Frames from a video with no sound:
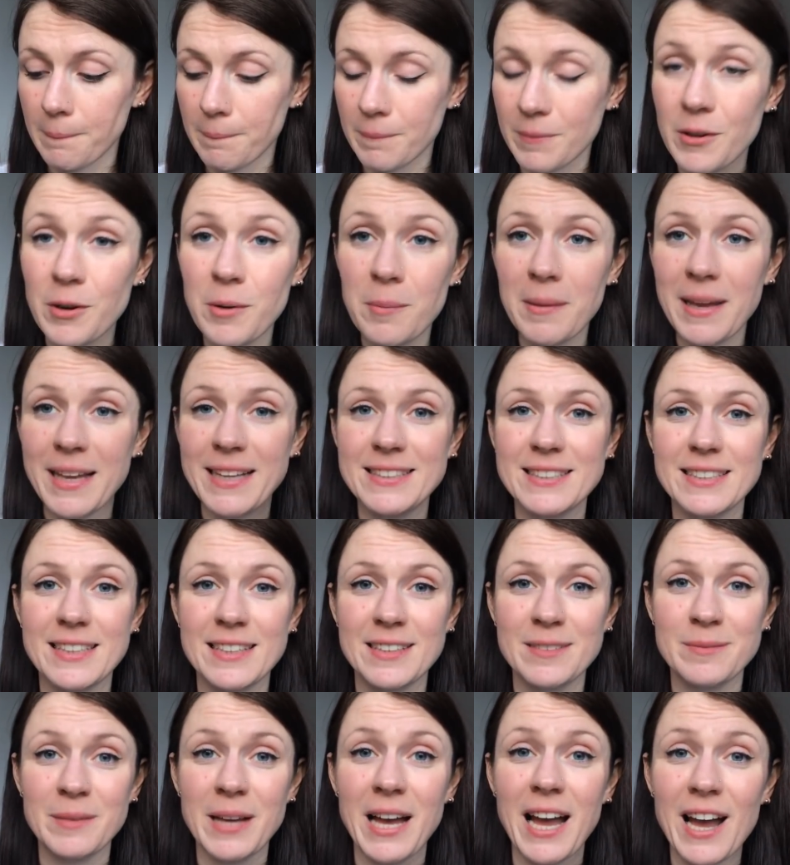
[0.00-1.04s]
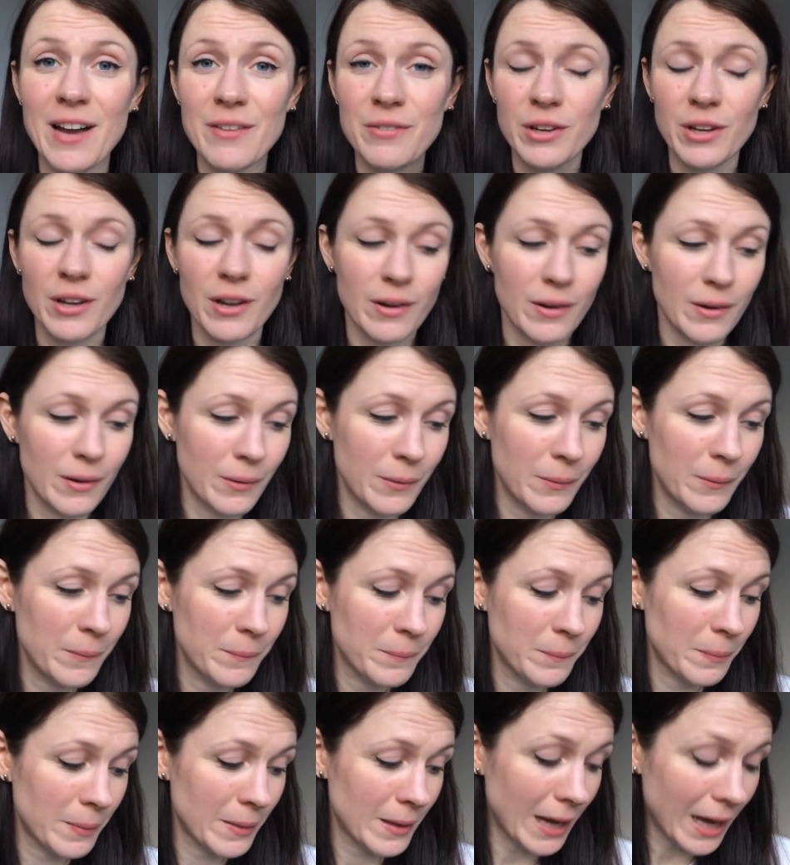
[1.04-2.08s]
They're amazing. Have a go.
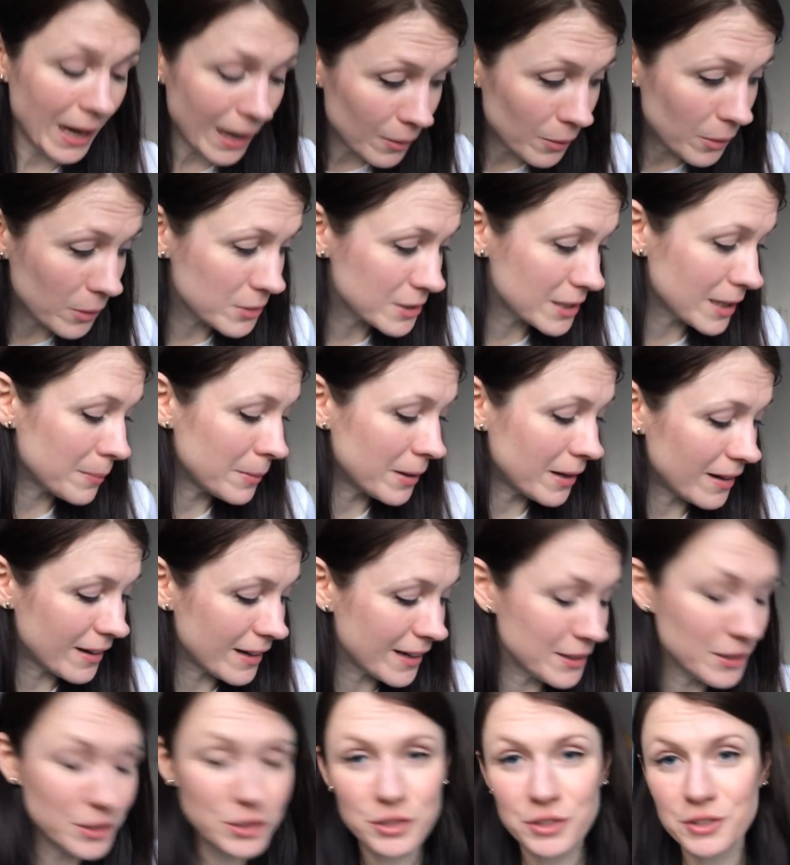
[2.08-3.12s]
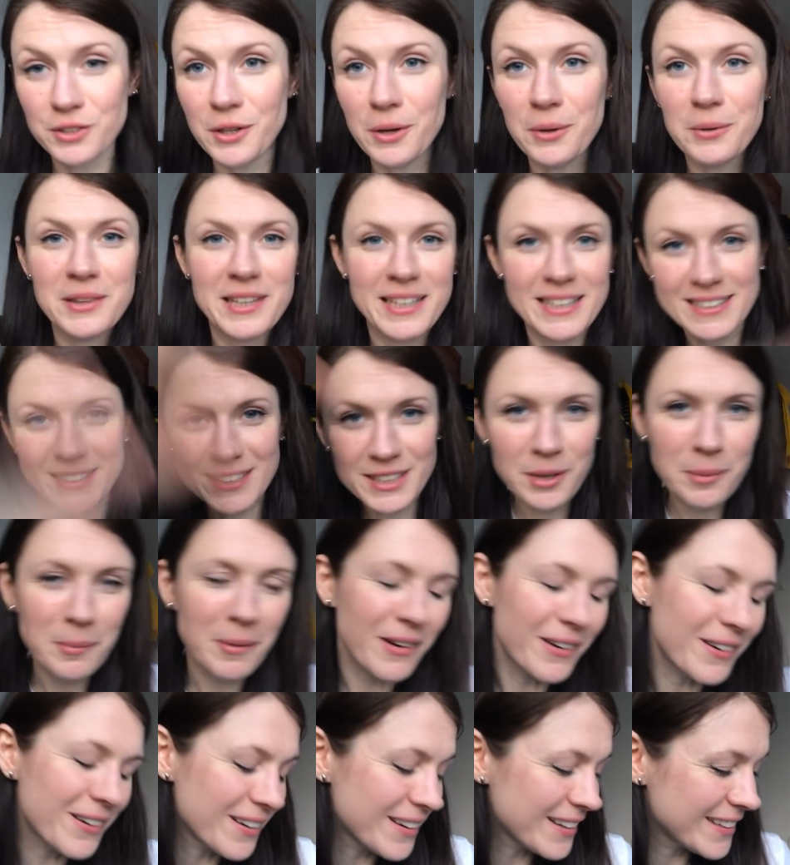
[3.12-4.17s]
How old am I? You should know this, come
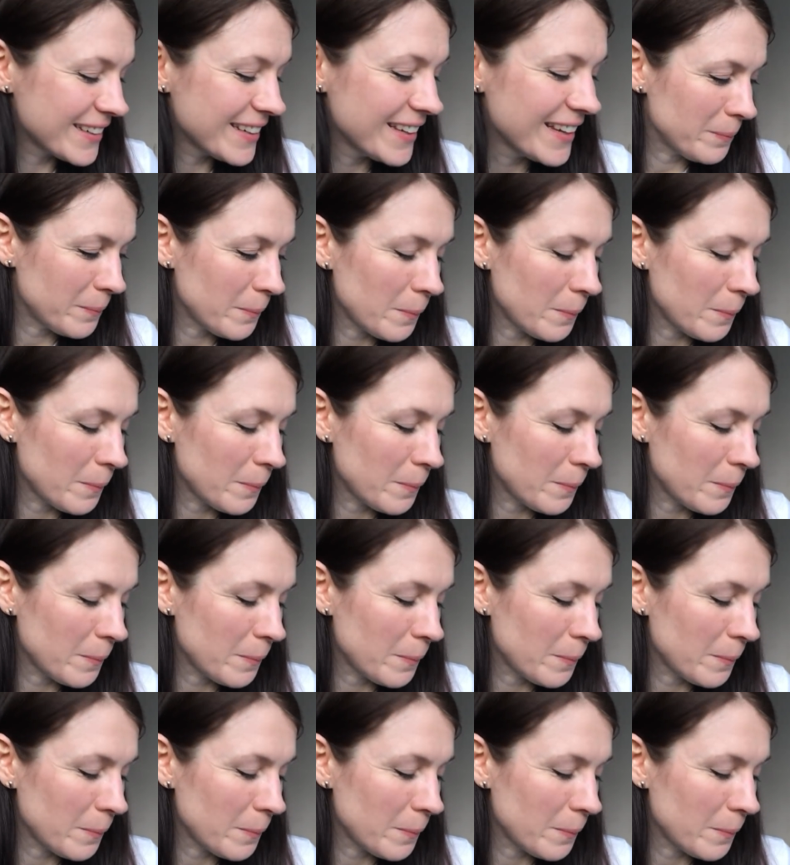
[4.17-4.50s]
on.